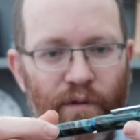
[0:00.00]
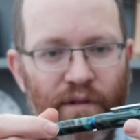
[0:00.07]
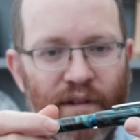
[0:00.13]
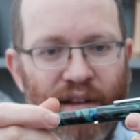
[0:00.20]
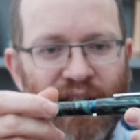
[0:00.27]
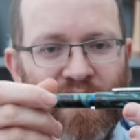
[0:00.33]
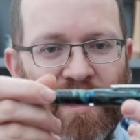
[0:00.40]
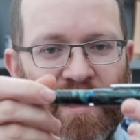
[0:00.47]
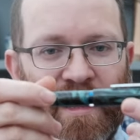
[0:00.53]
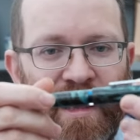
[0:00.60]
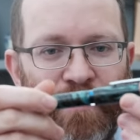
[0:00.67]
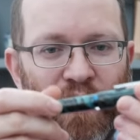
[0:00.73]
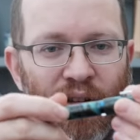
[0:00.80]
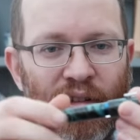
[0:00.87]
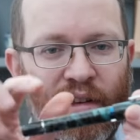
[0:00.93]
Decent
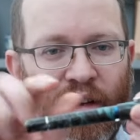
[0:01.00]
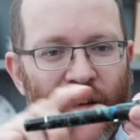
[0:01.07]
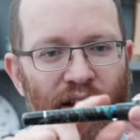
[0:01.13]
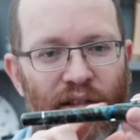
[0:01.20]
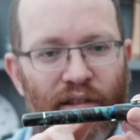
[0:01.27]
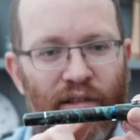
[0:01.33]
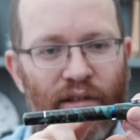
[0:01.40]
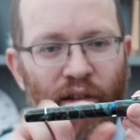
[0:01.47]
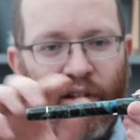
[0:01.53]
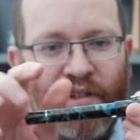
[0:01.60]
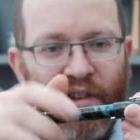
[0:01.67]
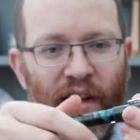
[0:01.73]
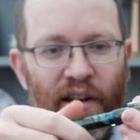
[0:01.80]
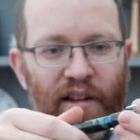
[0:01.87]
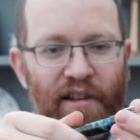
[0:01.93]
clip, nice
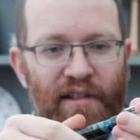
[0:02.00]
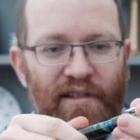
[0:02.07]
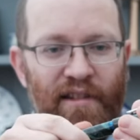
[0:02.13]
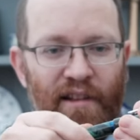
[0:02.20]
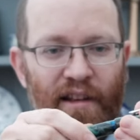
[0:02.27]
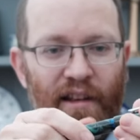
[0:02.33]
colours,